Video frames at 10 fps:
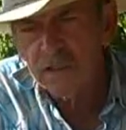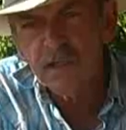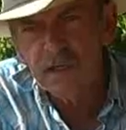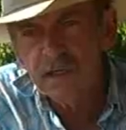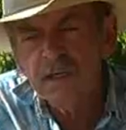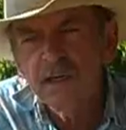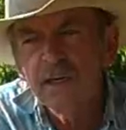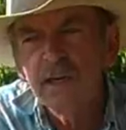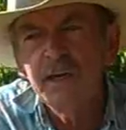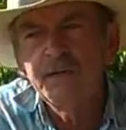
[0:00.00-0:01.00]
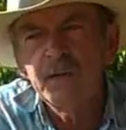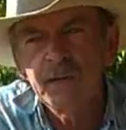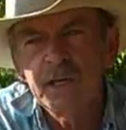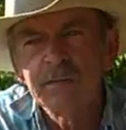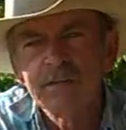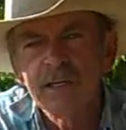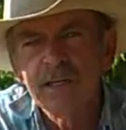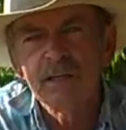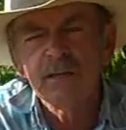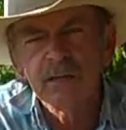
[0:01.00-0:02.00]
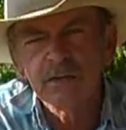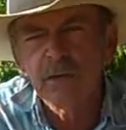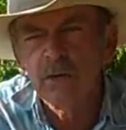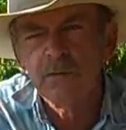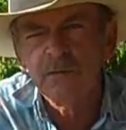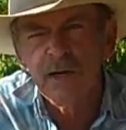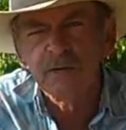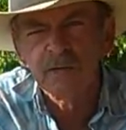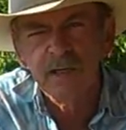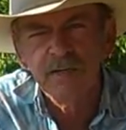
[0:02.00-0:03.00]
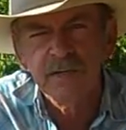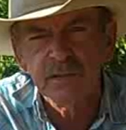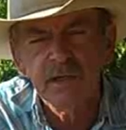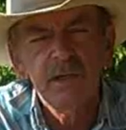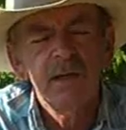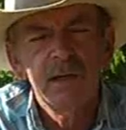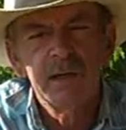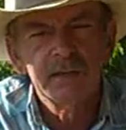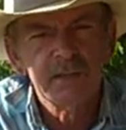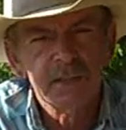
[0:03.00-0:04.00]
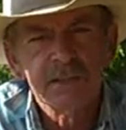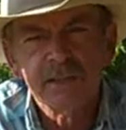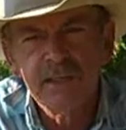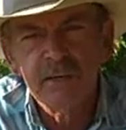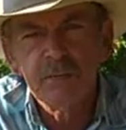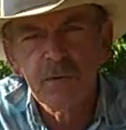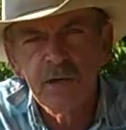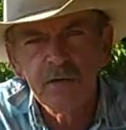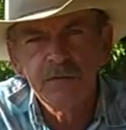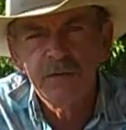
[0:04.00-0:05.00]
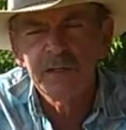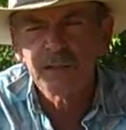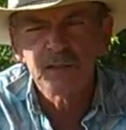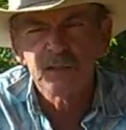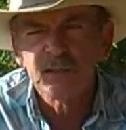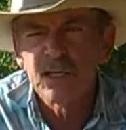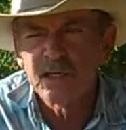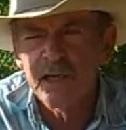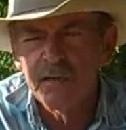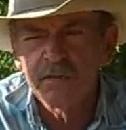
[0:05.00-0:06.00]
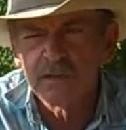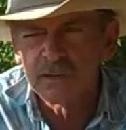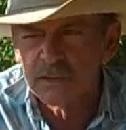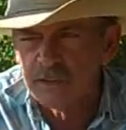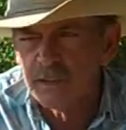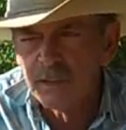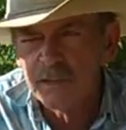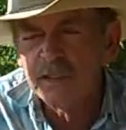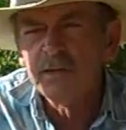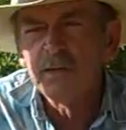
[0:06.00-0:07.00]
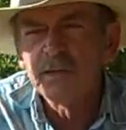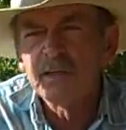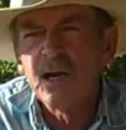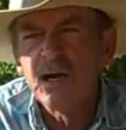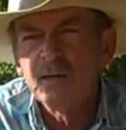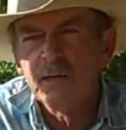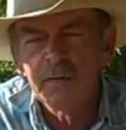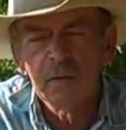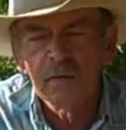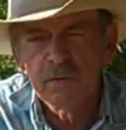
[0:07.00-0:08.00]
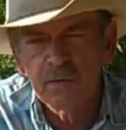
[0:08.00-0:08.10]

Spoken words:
at the end of the day, if you let them sit, there's no foundation. It's just a temporary fix. It's like having leak on a tire, you can throw a